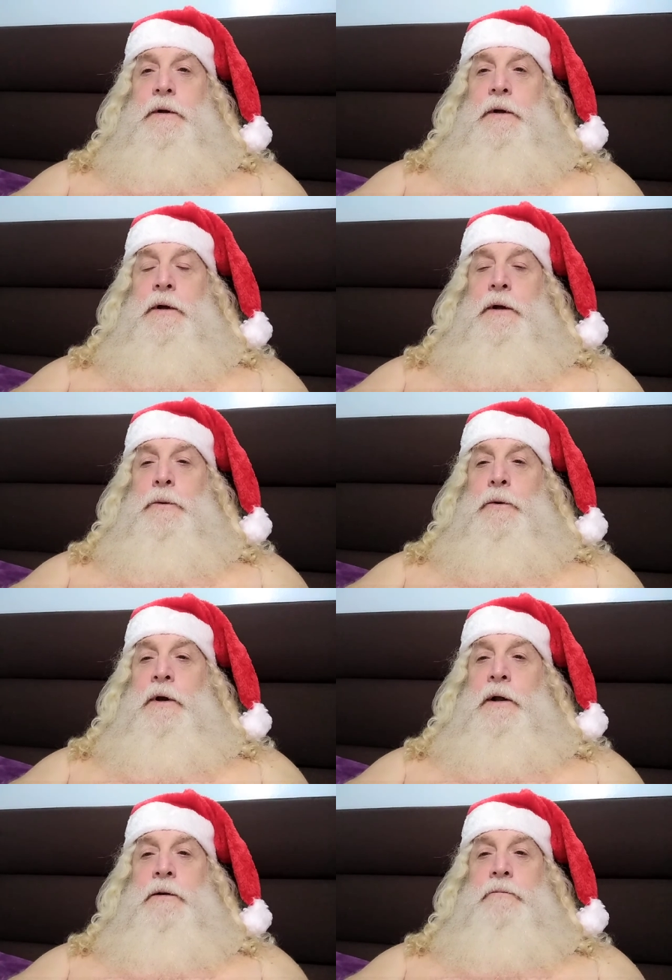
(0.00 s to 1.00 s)
Uh, we're
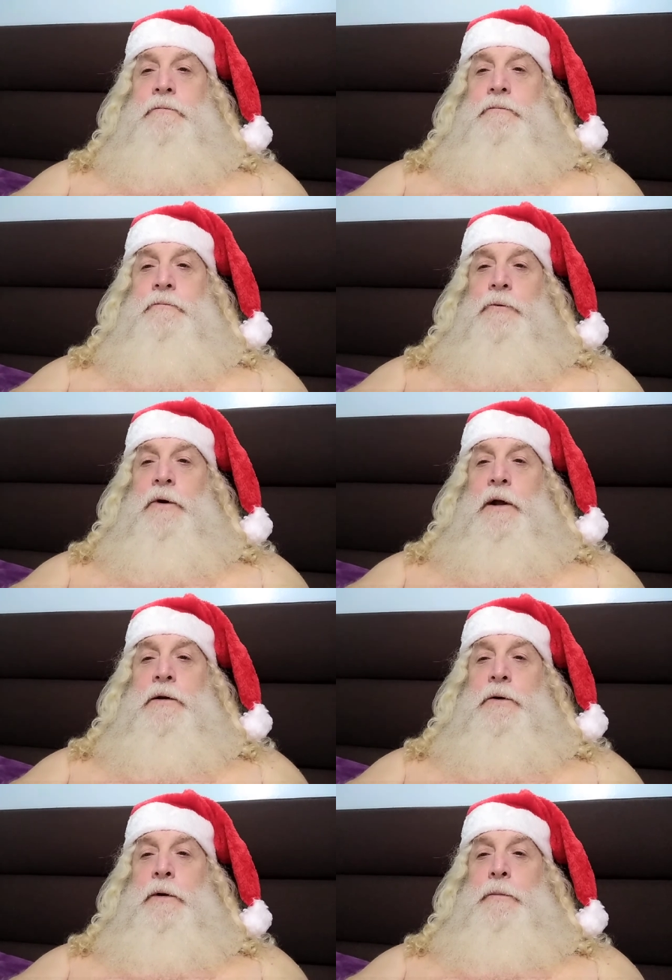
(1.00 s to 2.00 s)
not we're
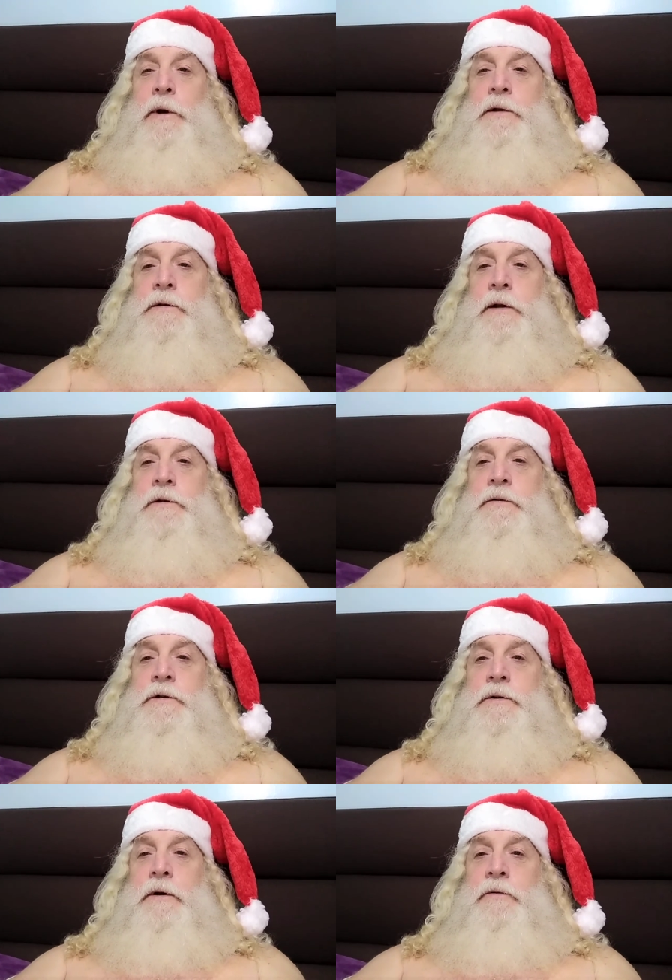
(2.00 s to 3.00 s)
not doing much, that's for
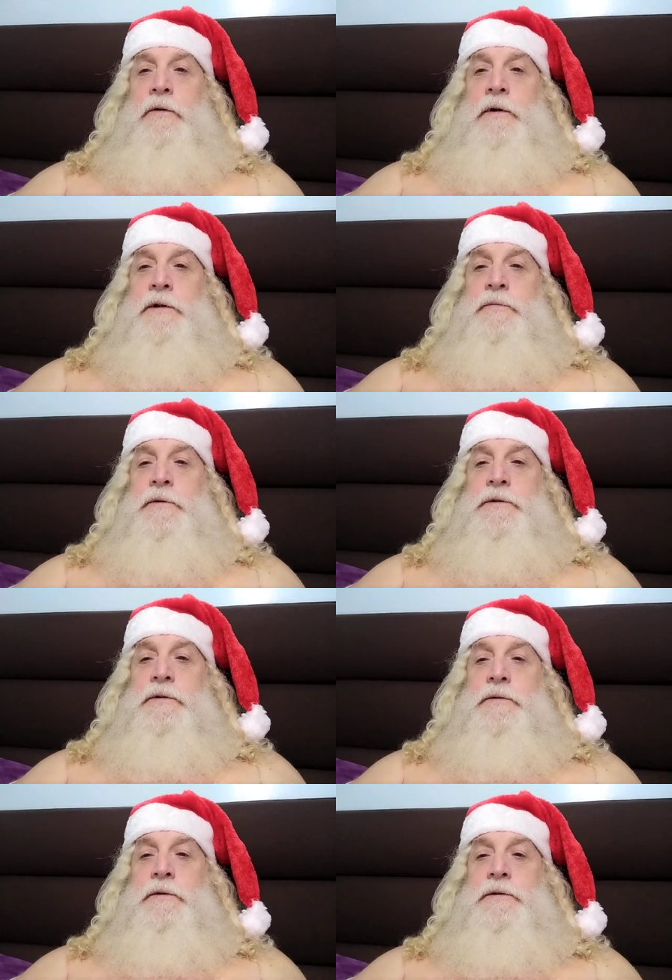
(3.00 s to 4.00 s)
sure, for
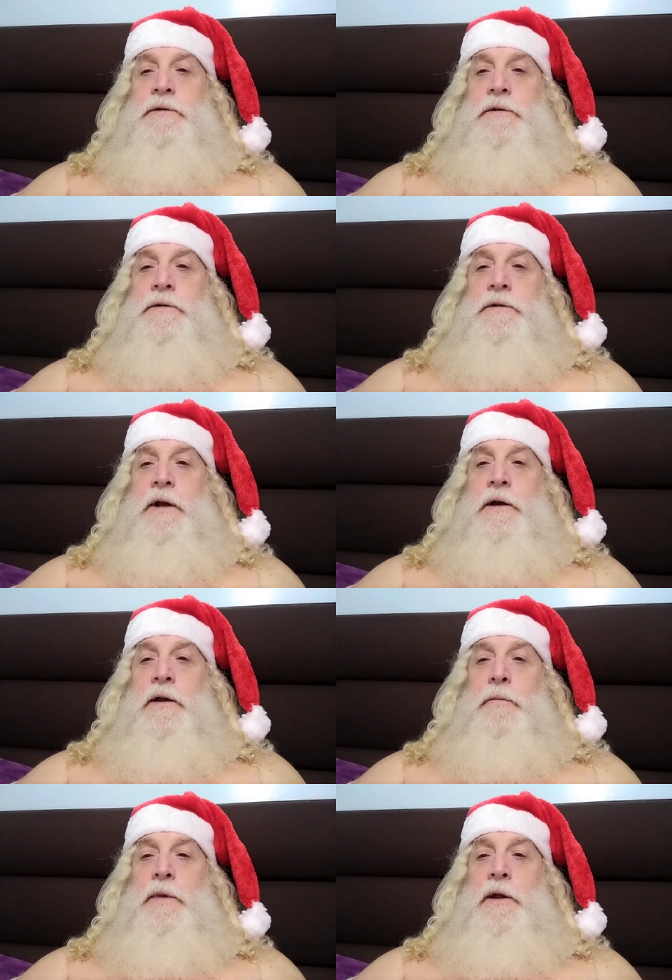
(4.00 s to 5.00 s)
Christmas. It's it's not
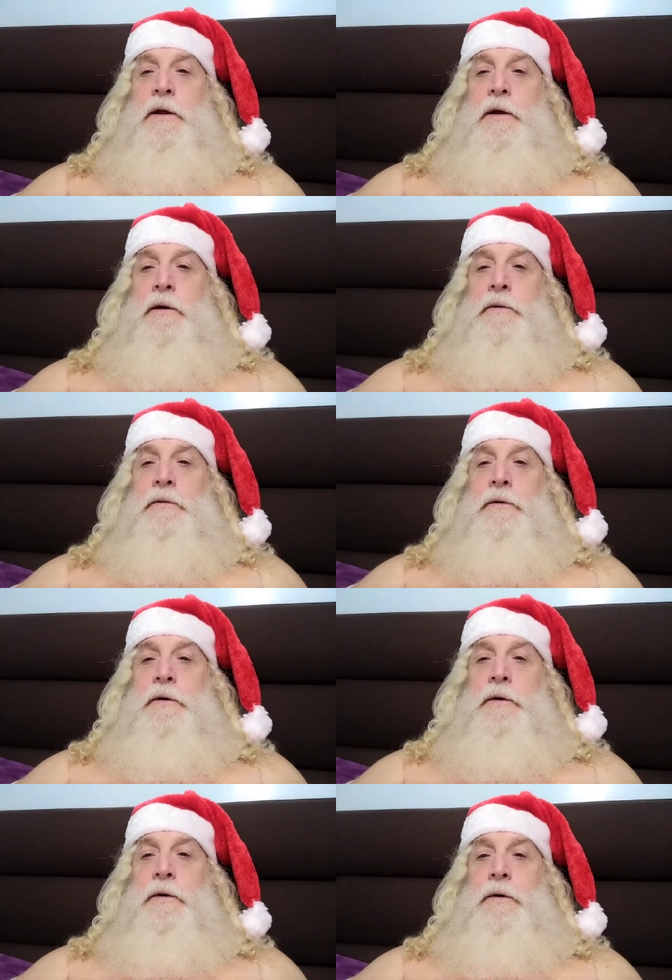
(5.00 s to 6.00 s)
going to be a, uh,
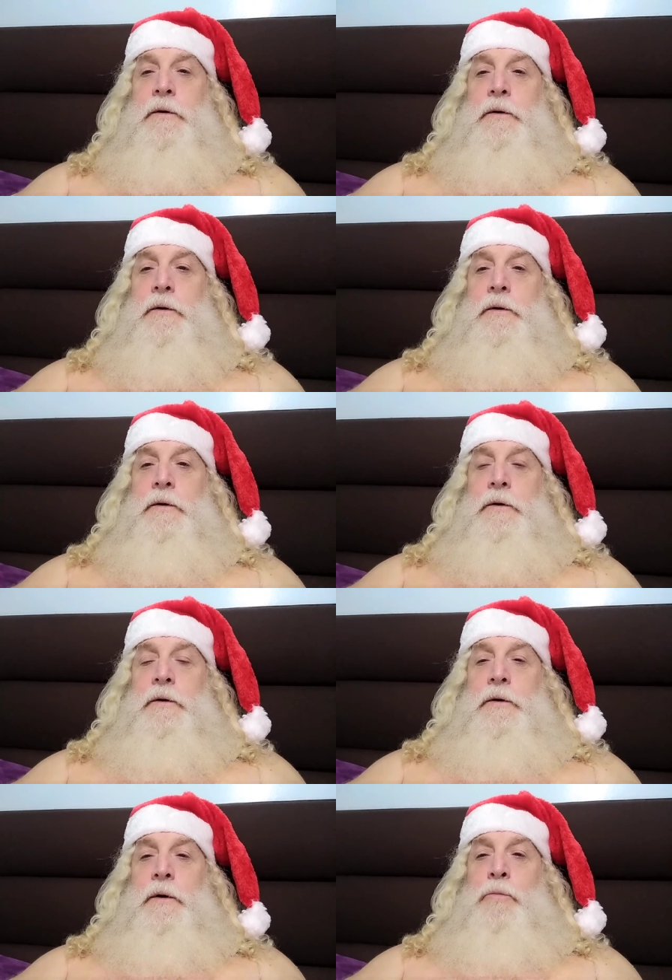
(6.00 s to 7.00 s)

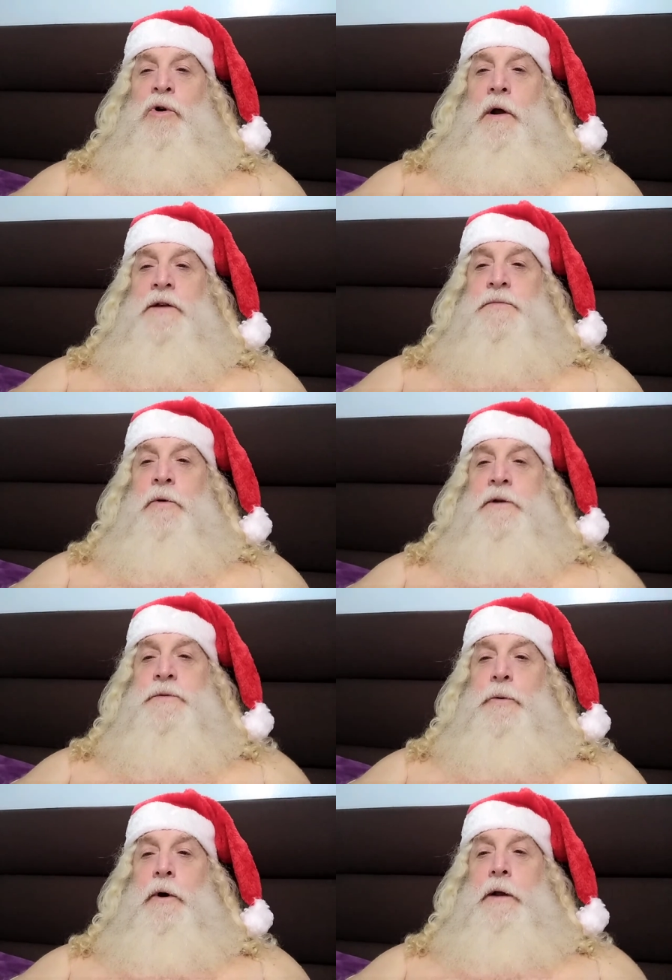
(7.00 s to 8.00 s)
a
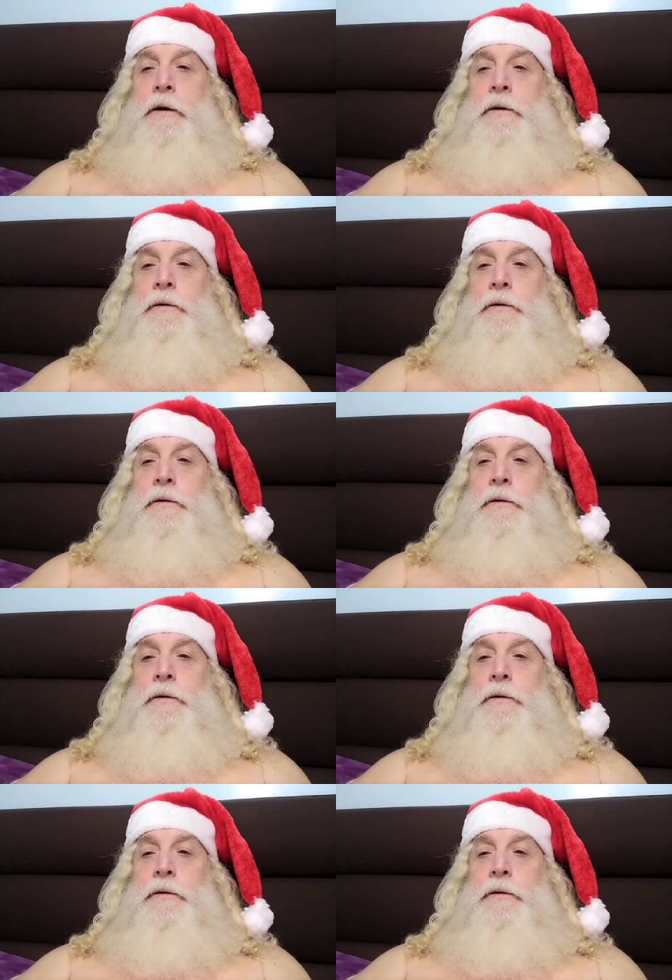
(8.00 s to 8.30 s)
prosperous one.